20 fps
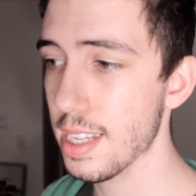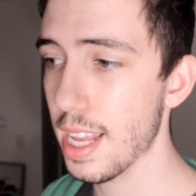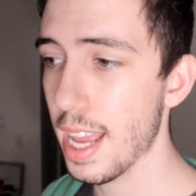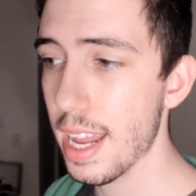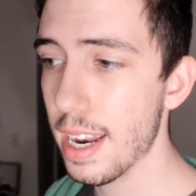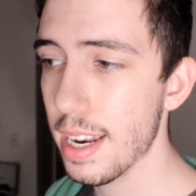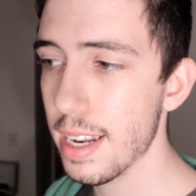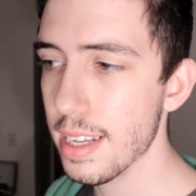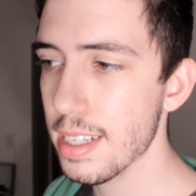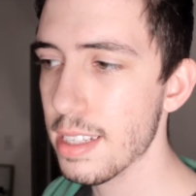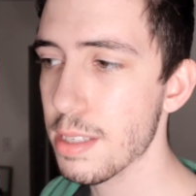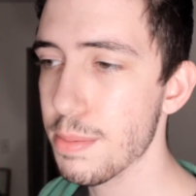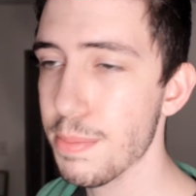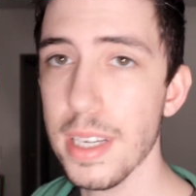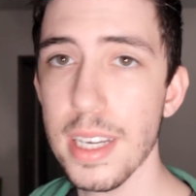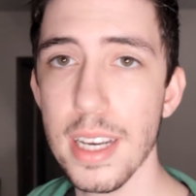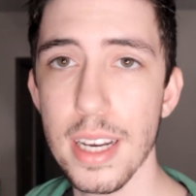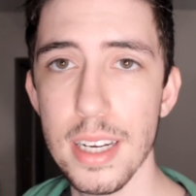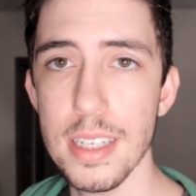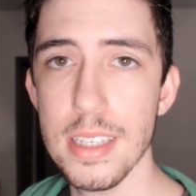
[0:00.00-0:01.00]
And it's
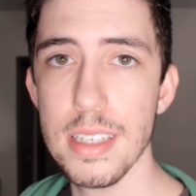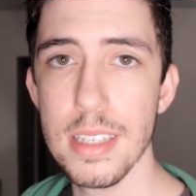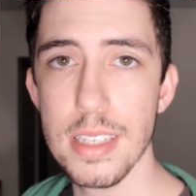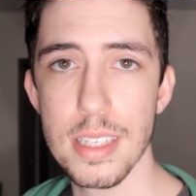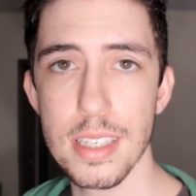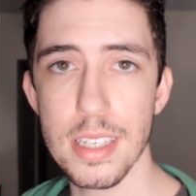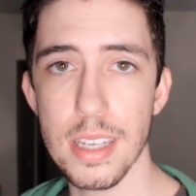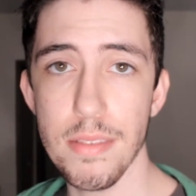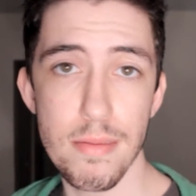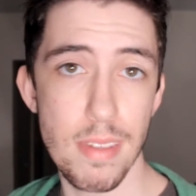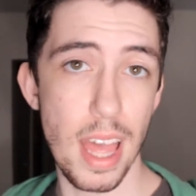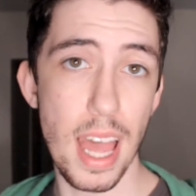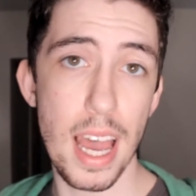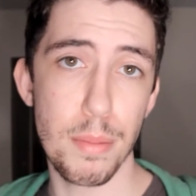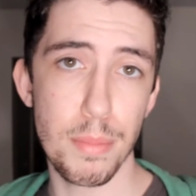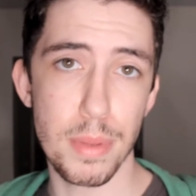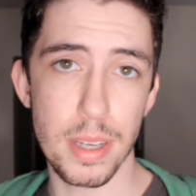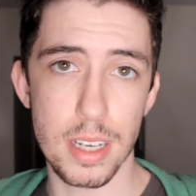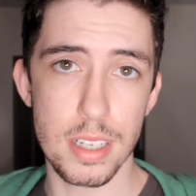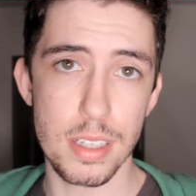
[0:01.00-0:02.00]
because of
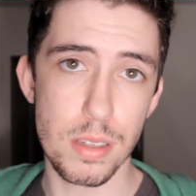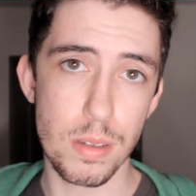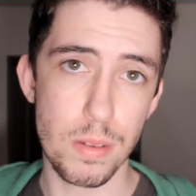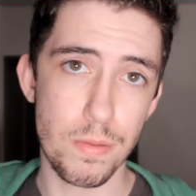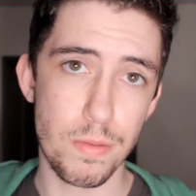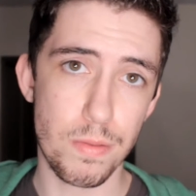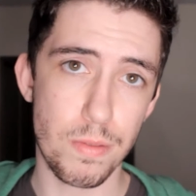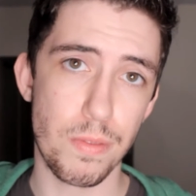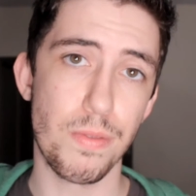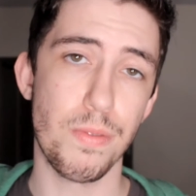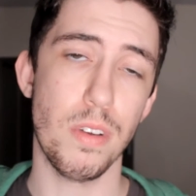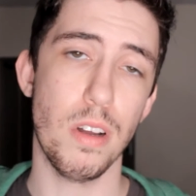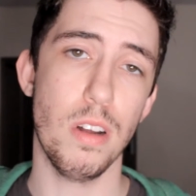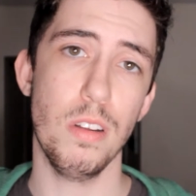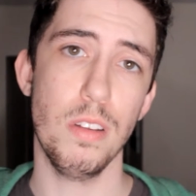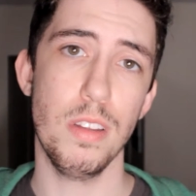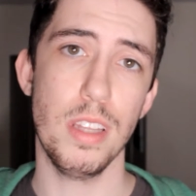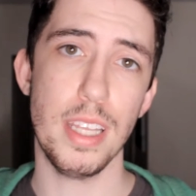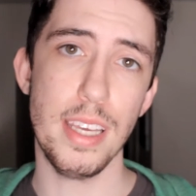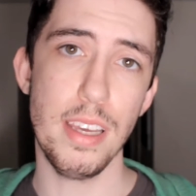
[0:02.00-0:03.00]
that, because of
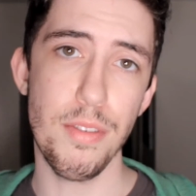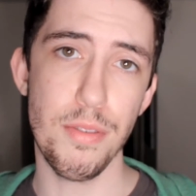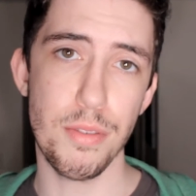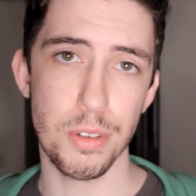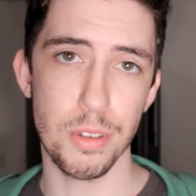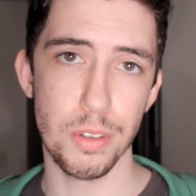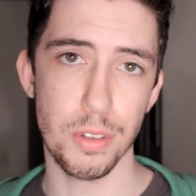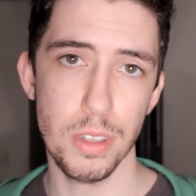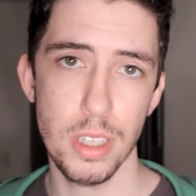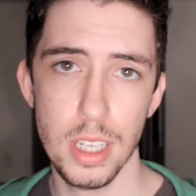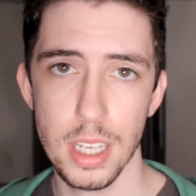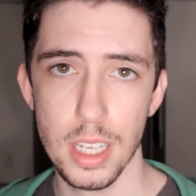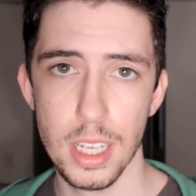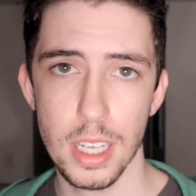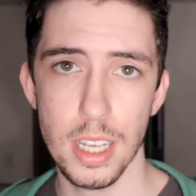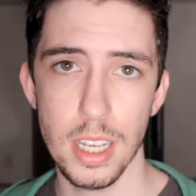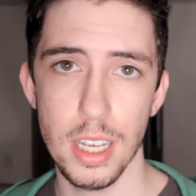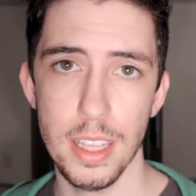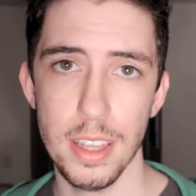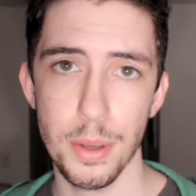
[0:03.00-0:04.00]
all the evil
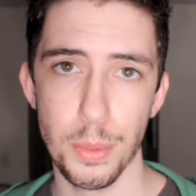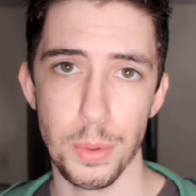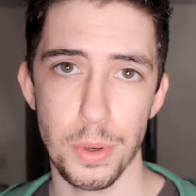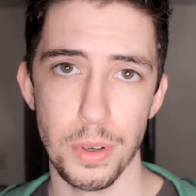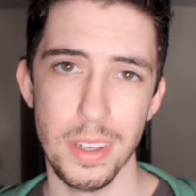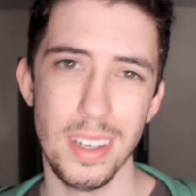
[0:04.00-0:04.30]
in the world.